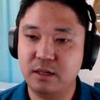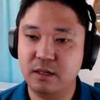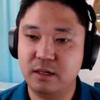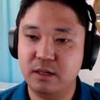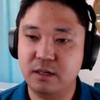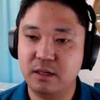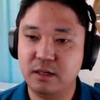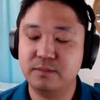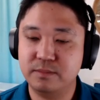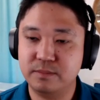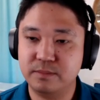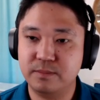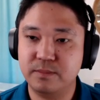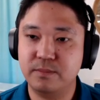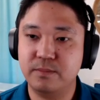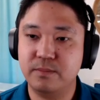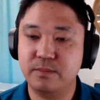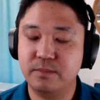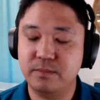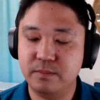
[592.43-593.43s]

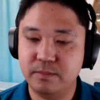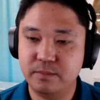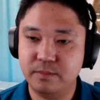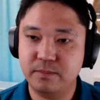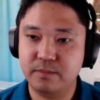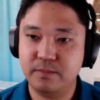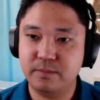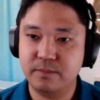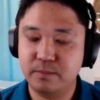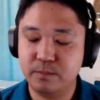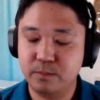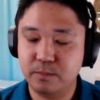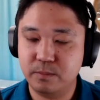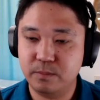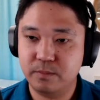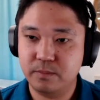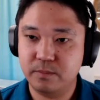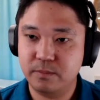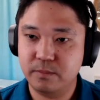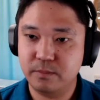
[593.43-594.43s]

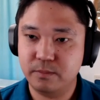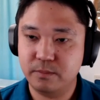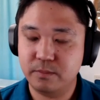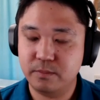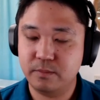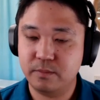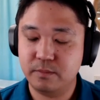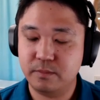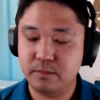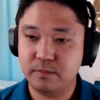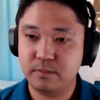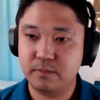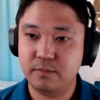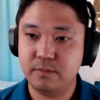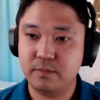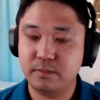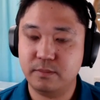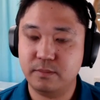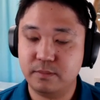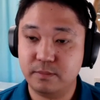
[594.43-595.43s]

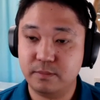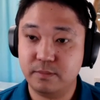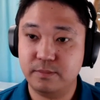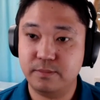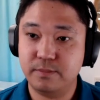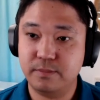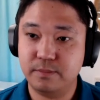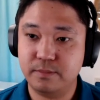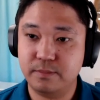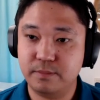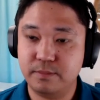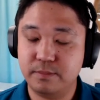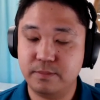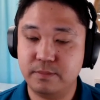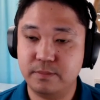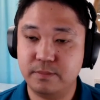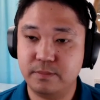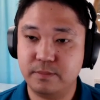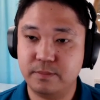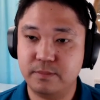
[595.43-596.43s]

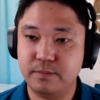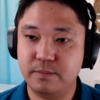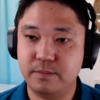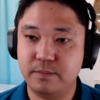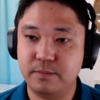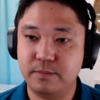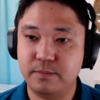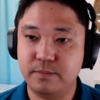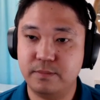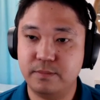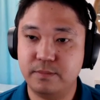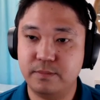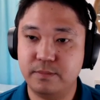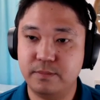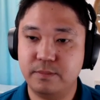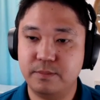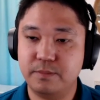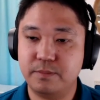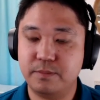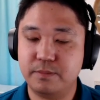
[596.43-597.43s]

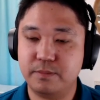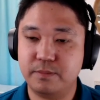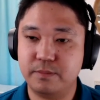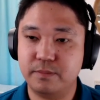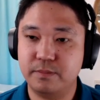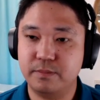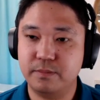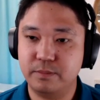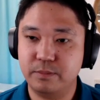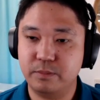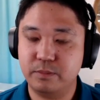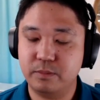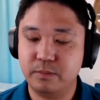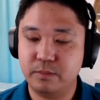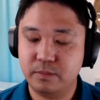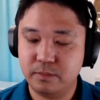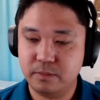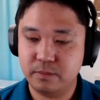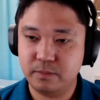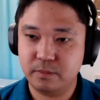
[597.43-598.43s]

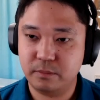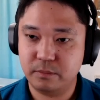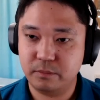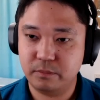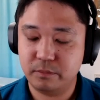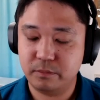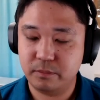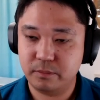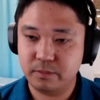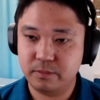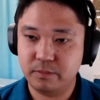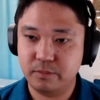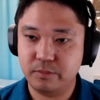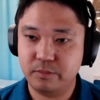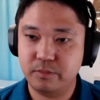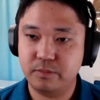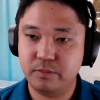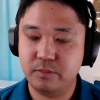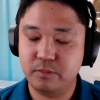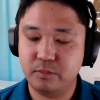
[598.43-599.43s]

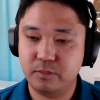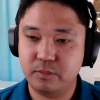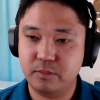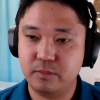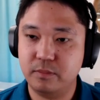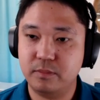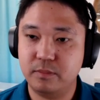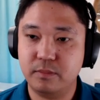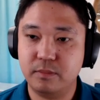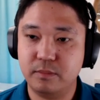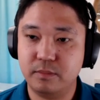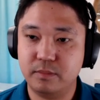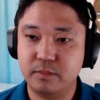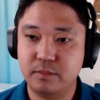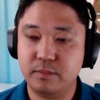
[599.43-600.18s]
(not speaking)